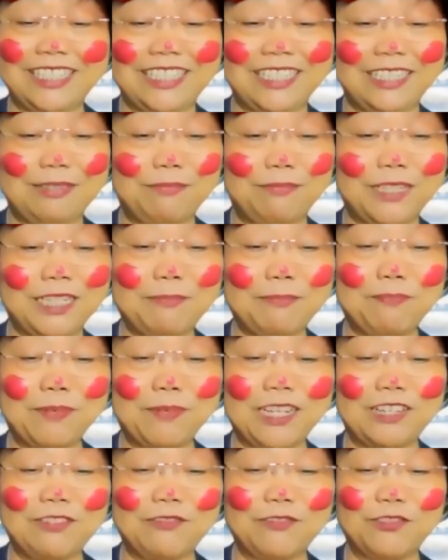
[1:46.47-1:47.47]
Be
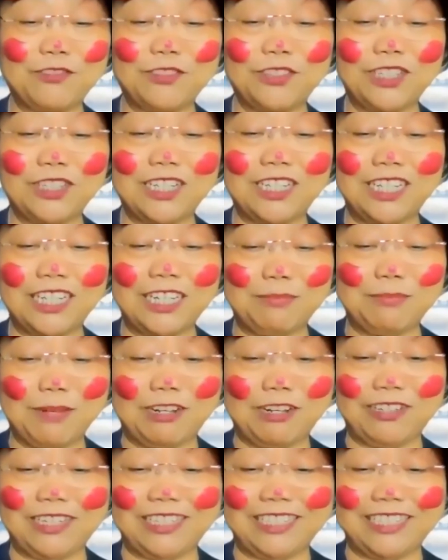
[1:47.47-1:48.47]
playful
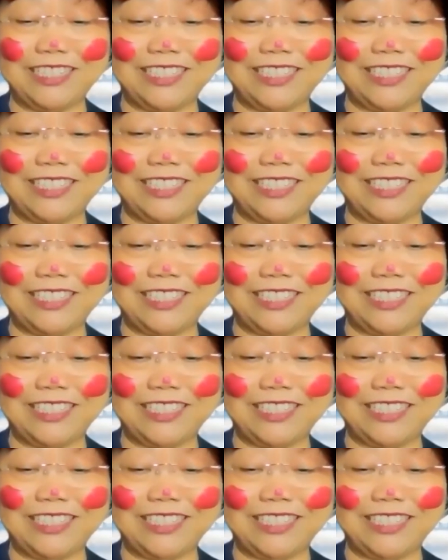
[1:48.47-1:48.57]
about it.